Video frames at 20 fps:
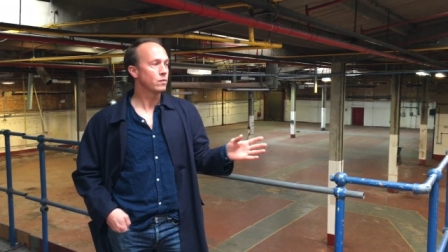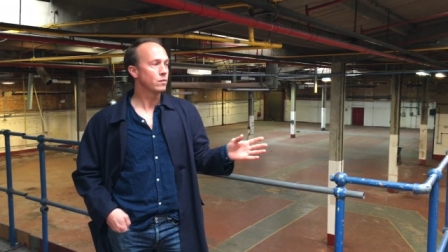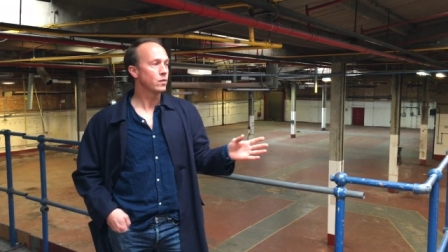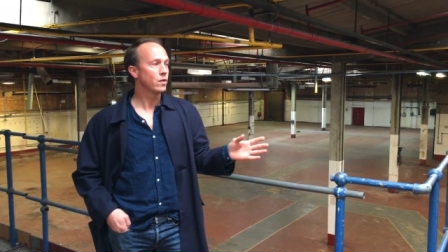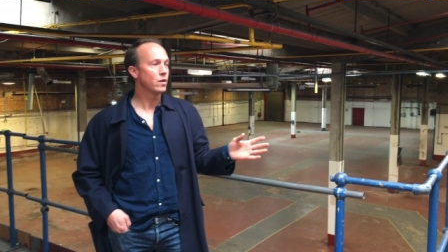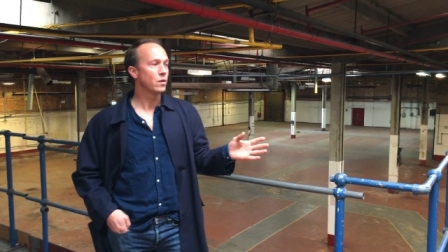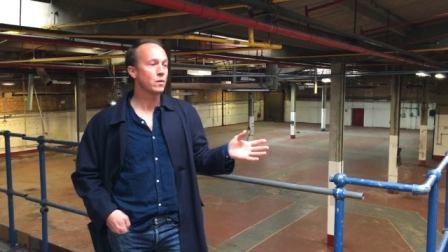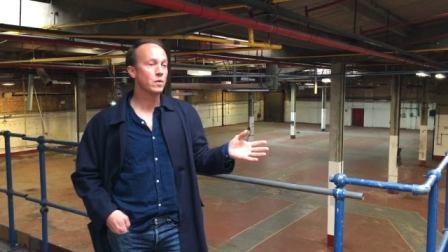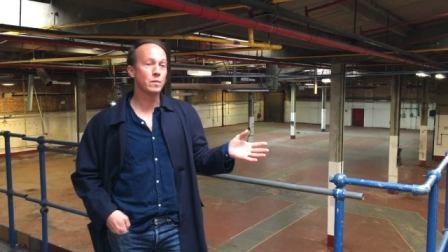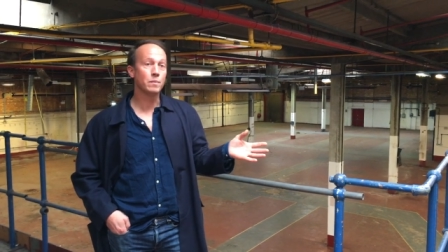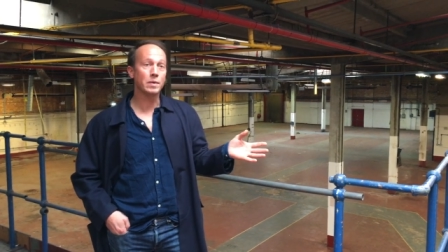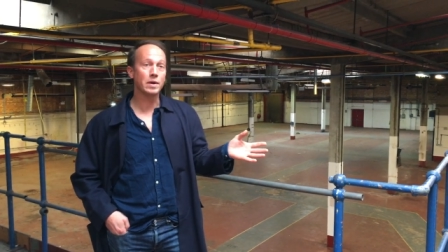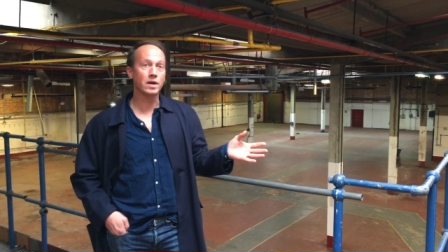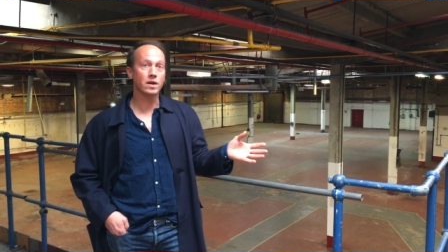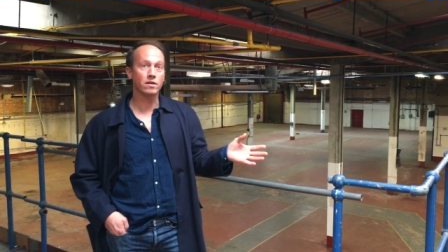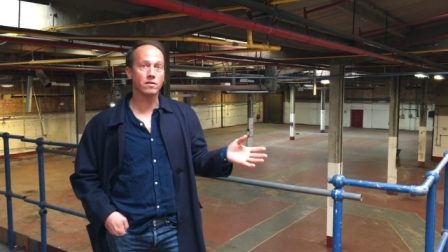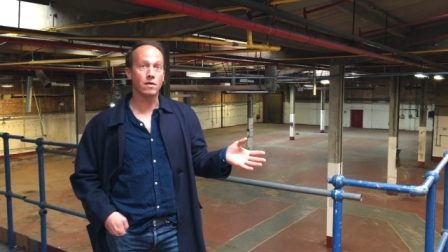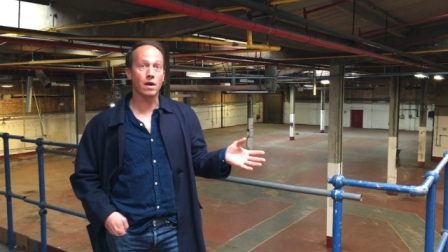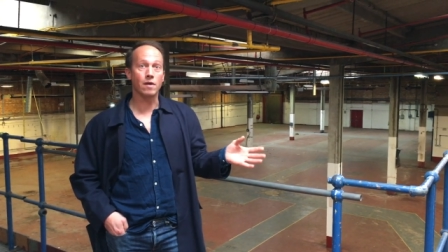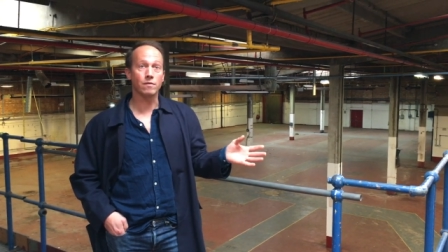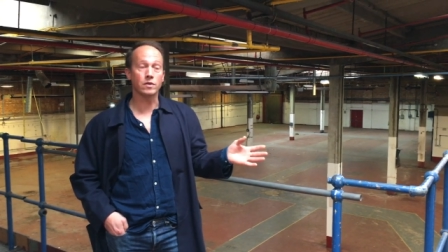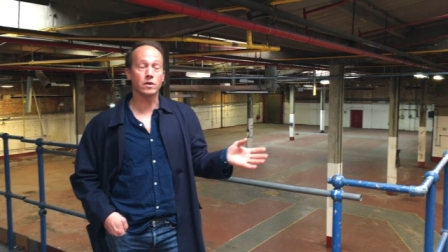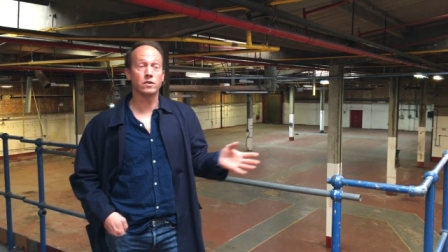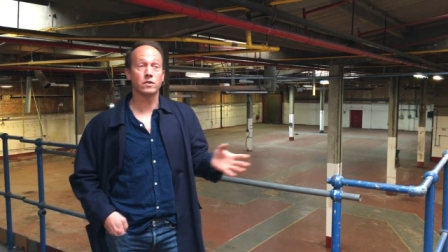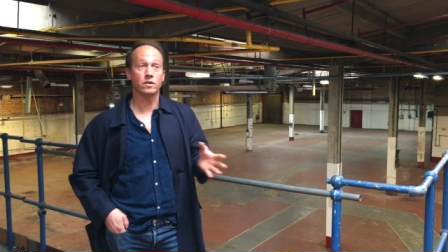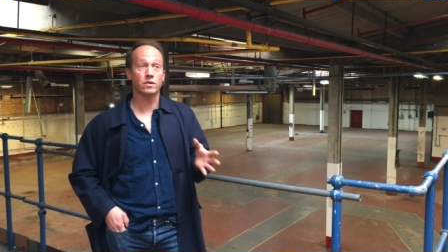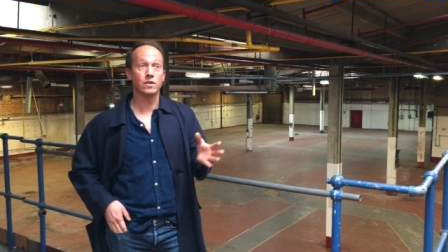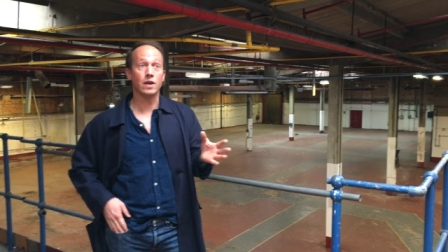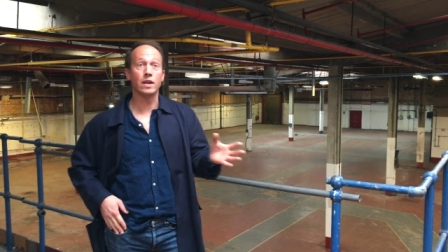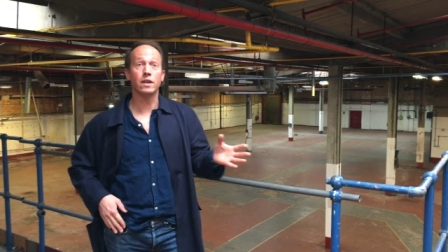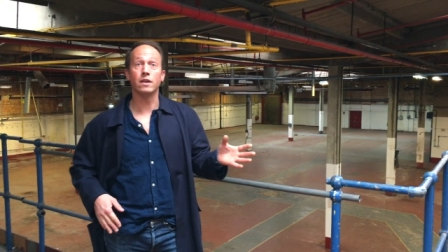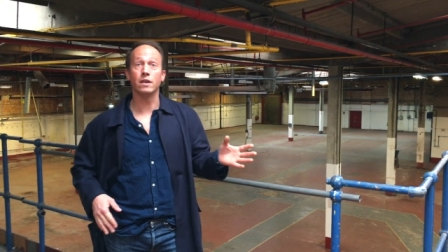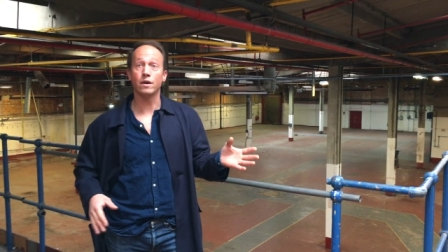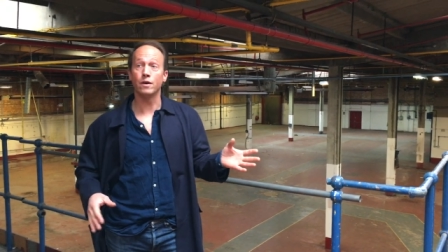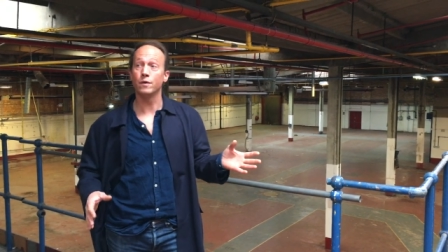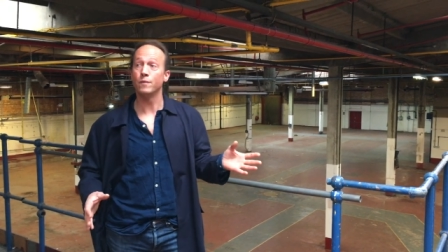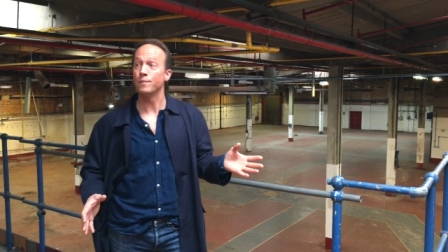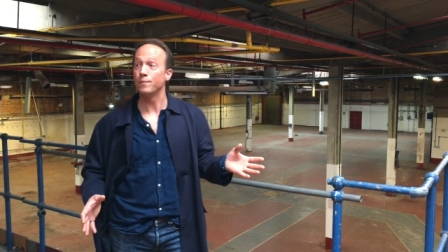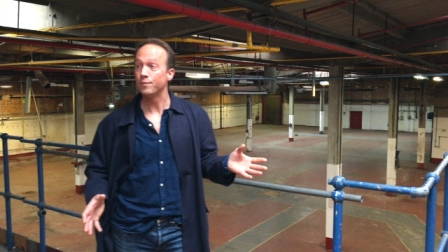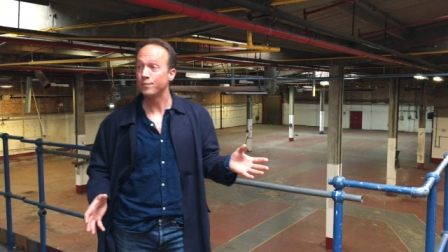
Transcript: that it would be good to have a crescendo,